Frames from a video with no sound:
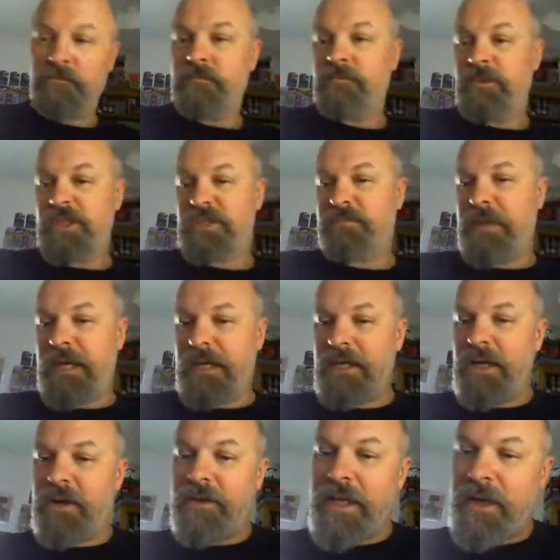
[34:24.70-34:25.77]
Just make a
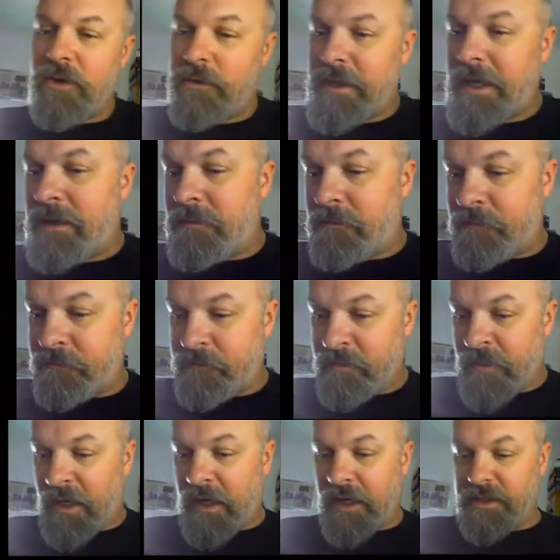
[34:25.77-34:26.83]
note of that on there.
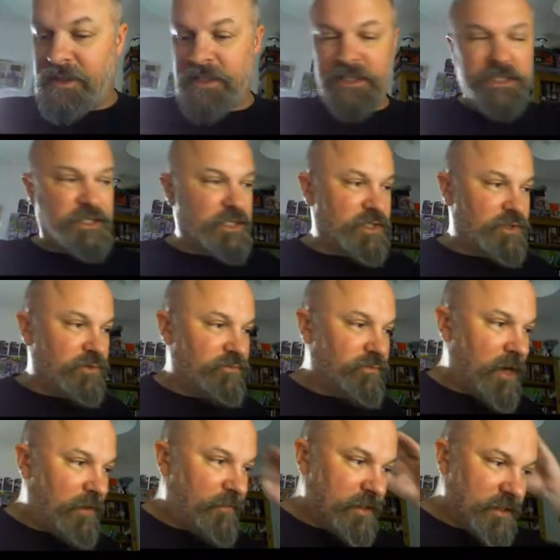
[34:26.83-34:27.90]
Because this is just all
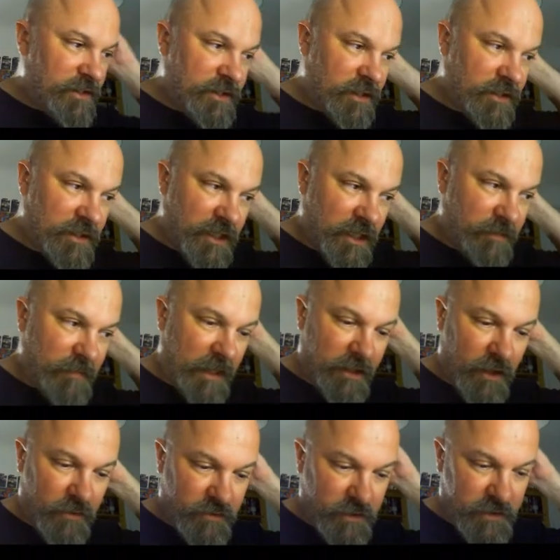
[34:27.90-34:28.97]
rough, it's just I can make
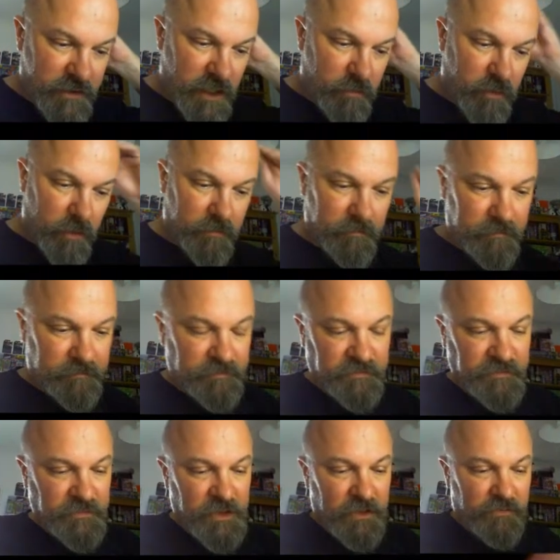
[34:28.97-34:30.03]
notes, it's no problem.
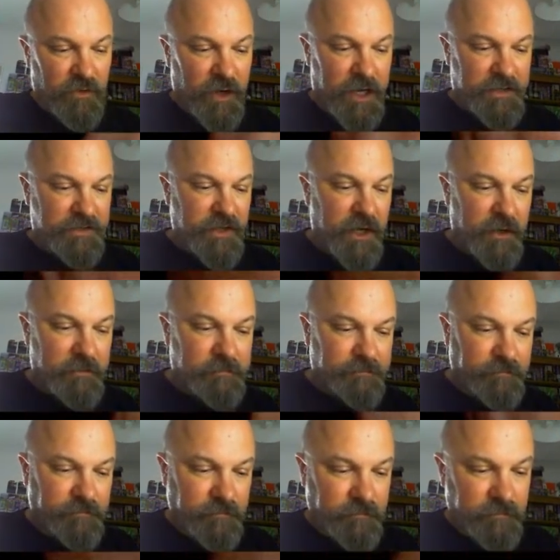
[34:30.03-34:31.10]
Right, so
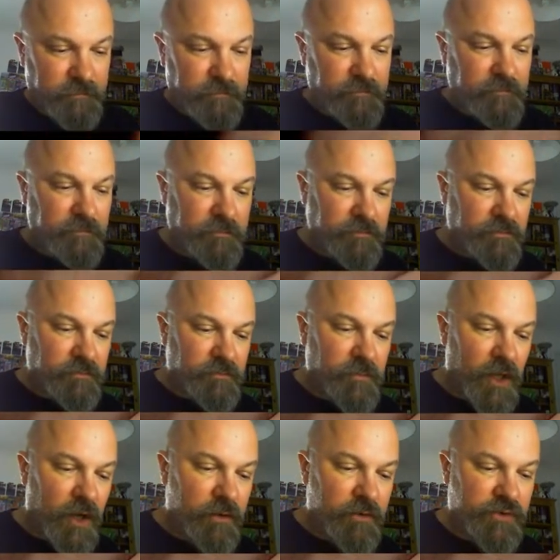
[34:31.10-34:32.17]

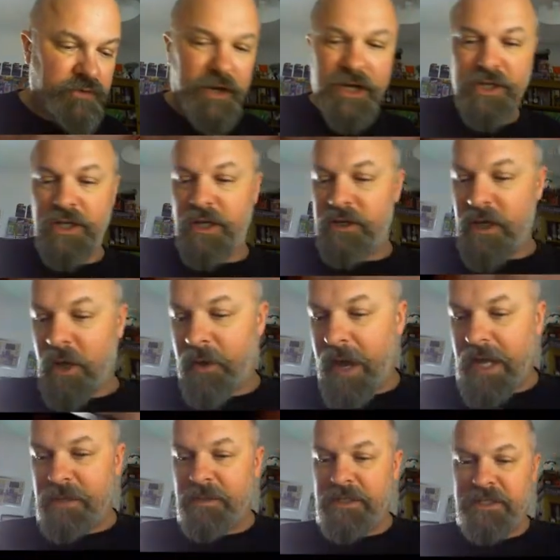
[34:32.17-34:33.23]
no treasure, no
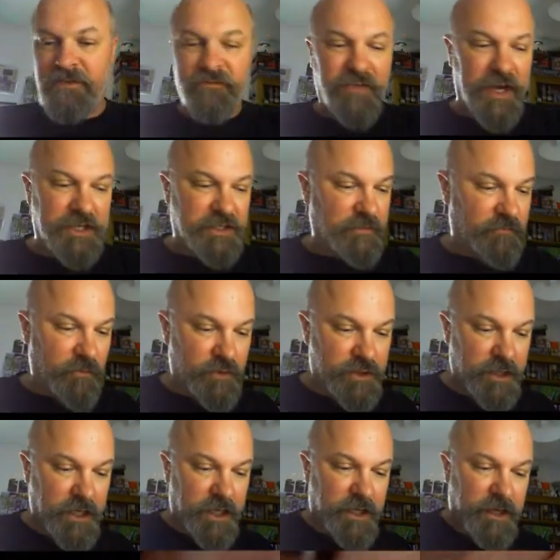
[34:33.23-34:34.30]
enemies to face,
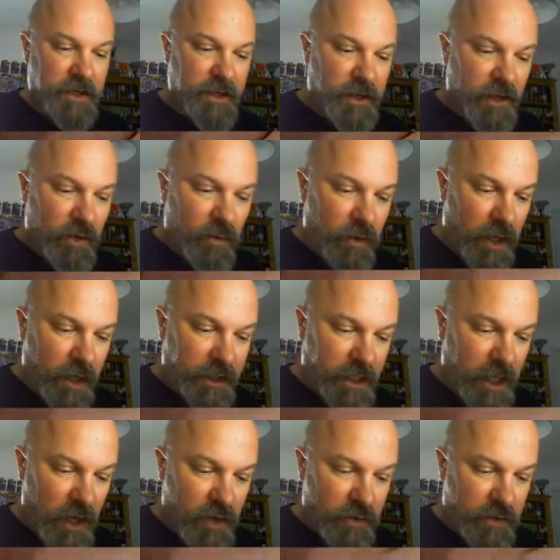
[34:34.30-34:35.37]
unfortunately. I'm going to
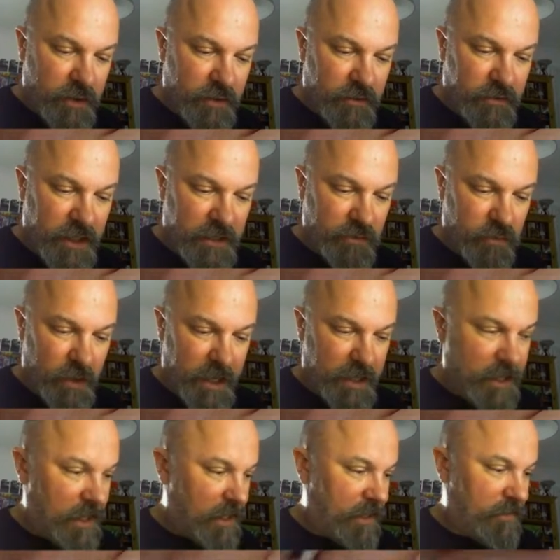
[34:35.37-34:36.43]
go this way
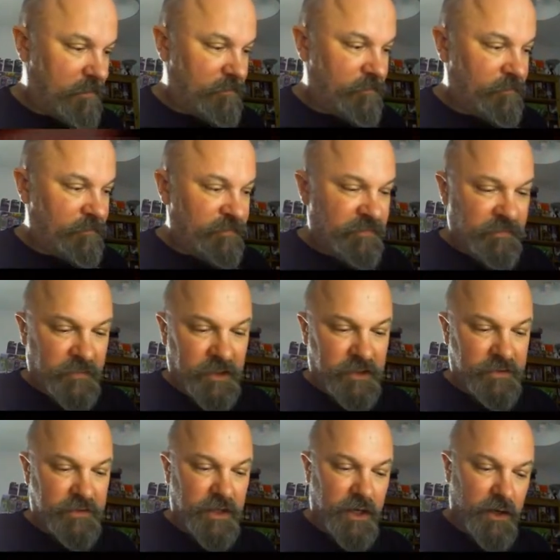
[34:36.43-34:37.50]
here.
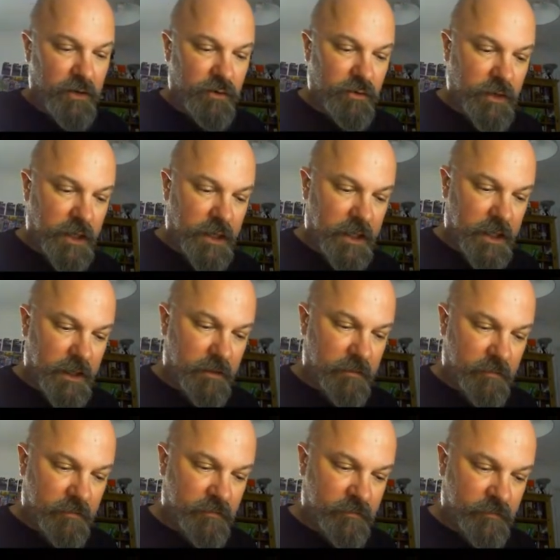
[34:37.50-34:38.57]
So
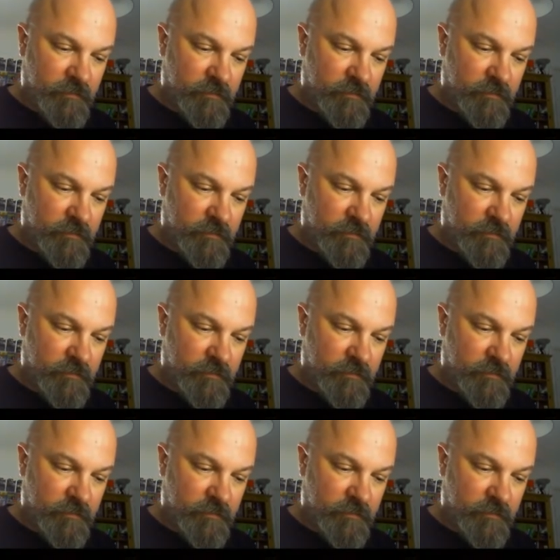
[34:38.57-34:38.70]
um,